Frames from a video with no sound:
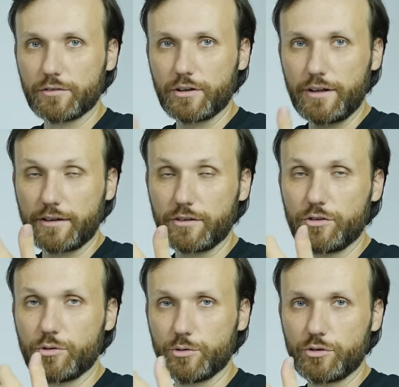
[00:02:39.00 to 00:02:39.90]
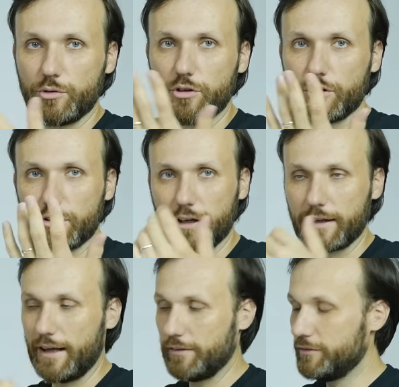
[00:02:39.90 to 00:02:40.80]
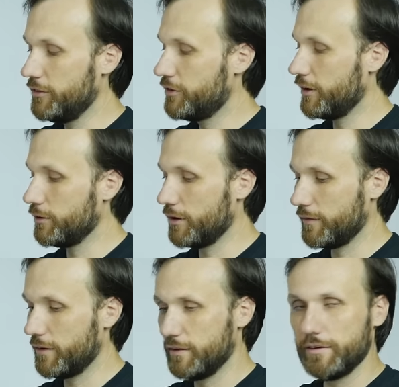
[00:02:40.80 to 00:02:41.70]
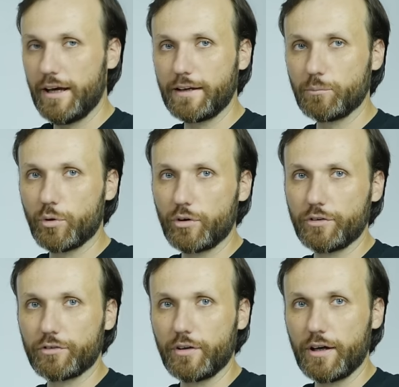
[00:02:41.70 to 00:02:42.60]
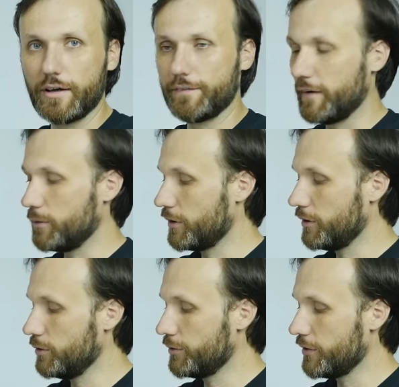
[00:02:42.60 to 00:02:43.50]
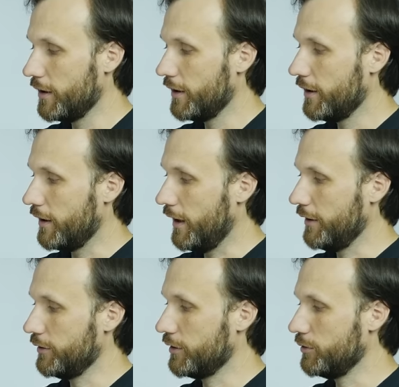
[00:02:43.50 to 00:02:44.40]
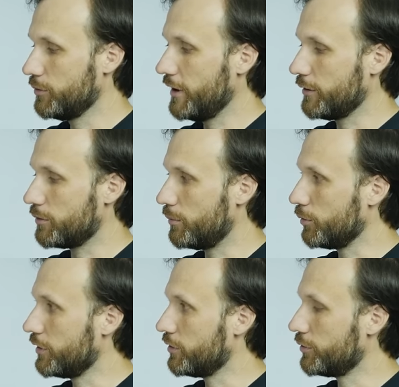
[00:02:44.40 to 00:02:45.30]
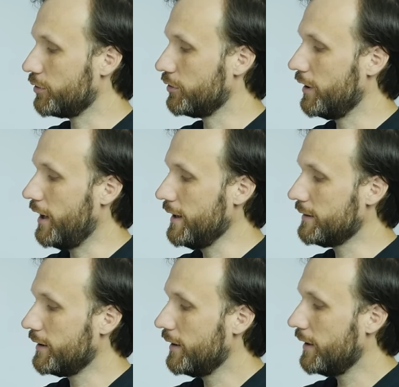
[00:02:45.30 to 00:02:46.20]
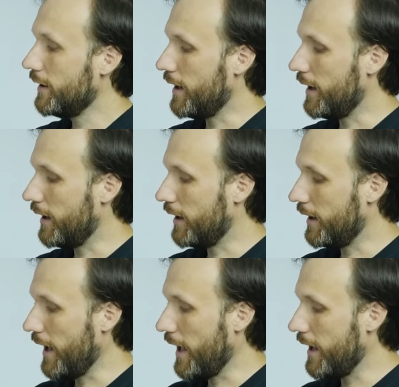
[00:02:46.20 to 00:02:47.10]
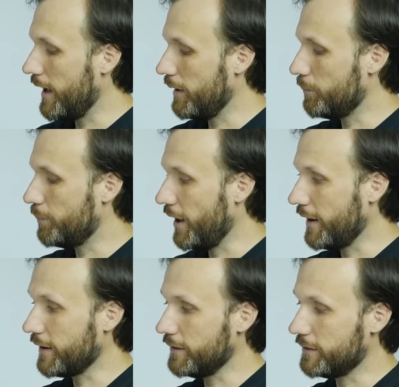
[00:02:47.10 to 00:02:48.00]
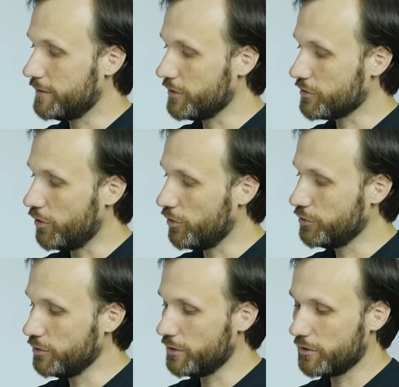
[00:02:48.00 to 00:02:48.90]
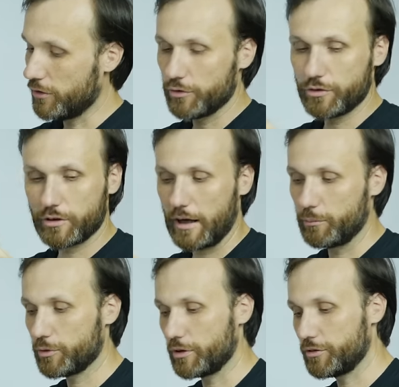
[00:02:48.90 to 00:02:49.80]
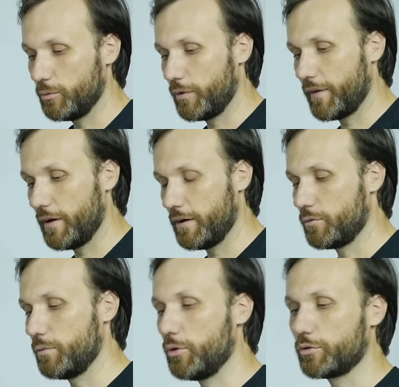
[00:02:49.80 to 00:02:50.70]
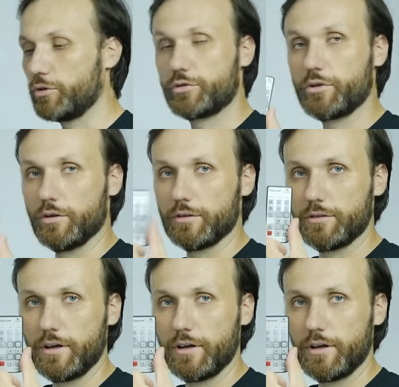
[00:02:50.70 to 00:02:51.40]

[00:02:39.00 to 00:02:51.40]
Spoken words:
connecting this to a studio or like a live DJ and you have a lighting board that you want to use, you can use that to remotely control the light. This whole unit also comes actually with a remote control.